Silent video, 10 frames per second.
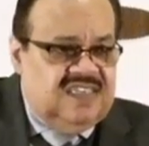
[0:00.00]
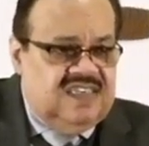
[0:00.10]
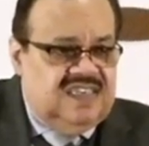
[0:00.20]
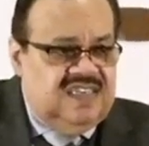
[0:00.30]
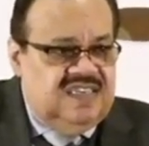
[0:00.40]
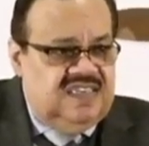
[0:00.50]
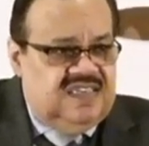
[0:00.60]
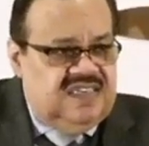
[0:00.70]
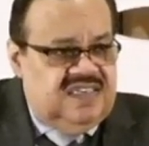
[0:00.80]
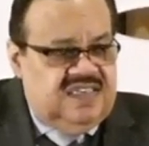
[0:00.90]
Amen.
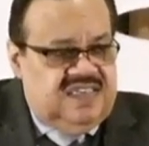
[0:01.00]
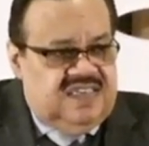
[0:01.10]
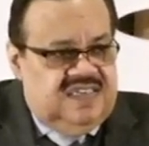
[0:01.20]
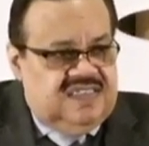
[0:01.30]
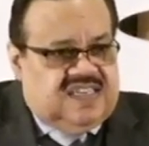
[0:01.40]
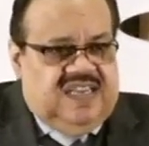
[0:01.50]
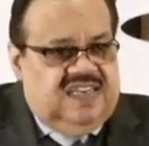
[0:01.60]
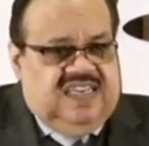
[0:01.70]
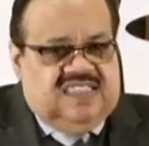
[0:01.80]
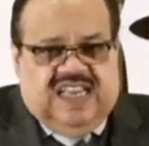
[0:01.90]
See, in
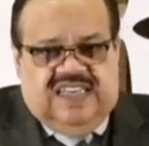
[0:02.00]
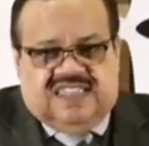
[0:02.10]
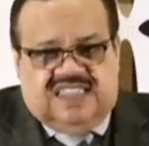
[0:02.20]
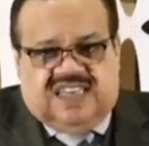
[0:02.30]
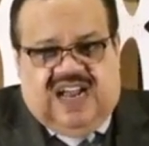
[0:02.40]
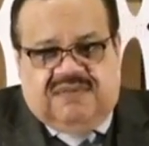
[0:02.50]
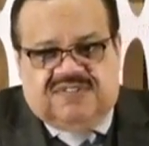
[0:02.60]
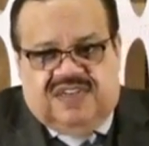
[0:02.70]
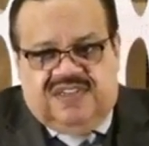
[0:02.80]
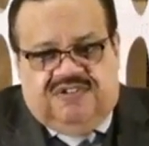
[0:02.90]
these days and
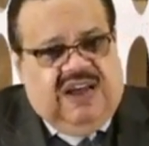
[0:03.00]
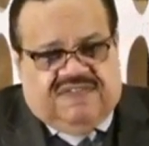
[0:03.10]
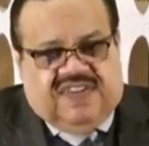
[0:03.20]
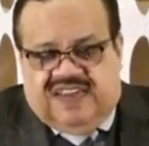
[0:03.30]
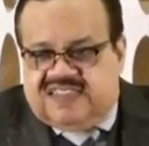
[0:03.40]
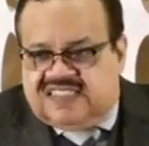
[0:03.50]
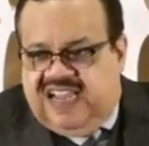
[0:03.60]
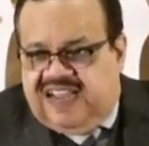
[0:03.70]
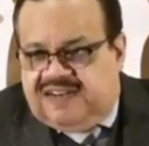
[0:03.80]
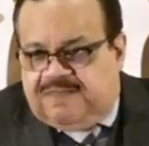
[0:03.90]
times, you have to take a
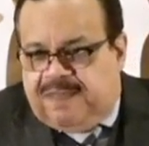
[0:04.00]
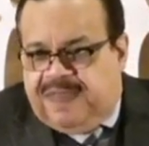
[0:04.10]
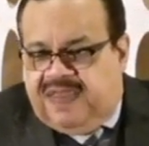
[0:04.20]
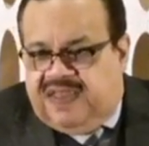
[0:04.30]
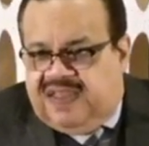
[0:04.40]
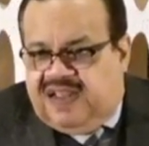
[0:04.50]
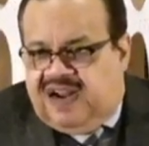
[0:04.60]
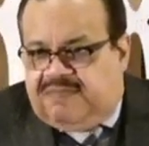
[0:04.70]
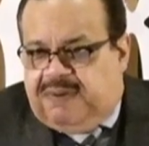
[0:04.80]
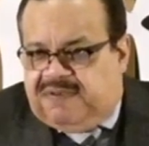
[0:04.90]
stand.
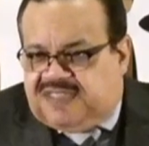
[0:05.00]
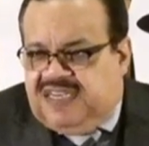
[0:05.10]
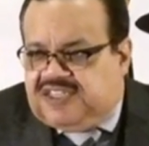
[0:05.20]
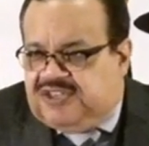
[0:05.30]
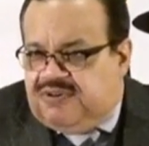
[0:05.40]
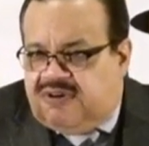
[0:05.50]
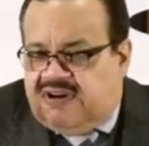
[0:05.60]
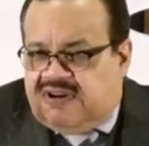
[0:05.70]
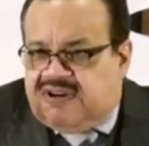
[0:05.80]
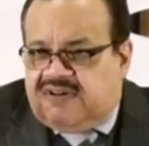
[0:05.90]
I remember teaching you
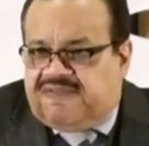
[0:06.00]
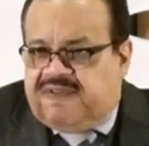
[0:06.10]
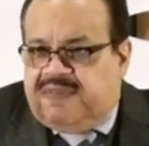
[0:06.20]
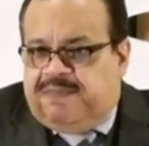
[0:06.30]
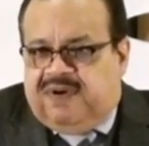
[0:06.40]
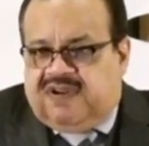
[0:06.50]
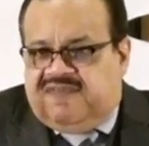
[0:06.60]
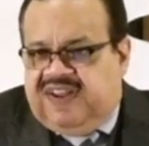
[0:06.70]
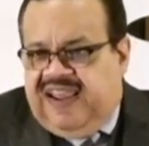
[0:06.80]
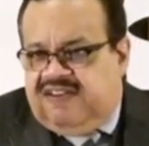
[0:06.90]
earlier from the book
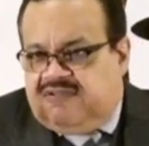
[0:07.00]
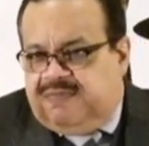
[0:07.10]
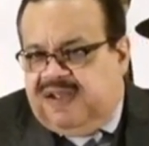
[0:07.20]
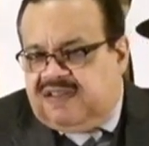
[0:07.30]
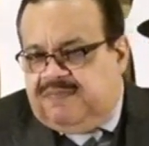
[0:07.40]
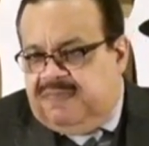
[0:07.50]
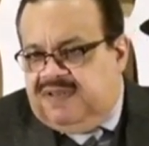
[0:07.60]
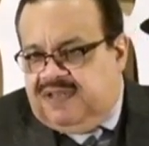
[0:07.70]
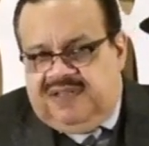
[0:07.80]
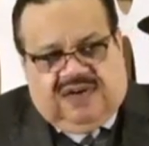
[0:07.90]
of Daniel about the,
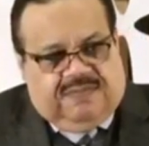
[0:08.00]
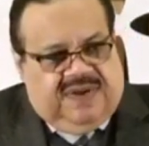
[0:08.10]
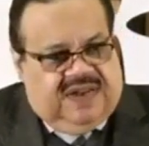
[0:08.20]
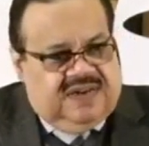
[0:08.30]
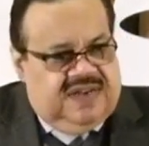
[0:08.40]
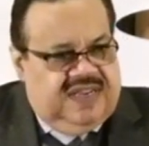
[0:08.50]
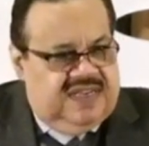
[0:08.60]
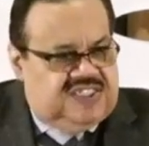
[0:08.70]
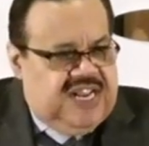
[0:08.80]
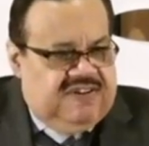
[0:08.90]
the young men,
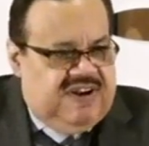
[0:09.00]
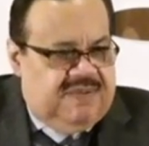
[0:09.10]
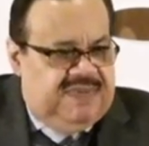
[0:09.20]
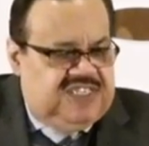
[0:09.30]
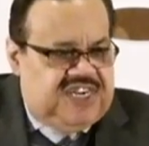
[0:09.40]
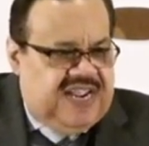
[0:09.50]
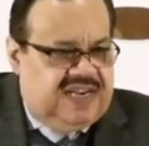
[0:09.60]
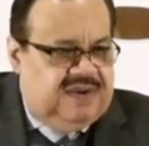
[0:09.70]
Shadrach, Meshach, and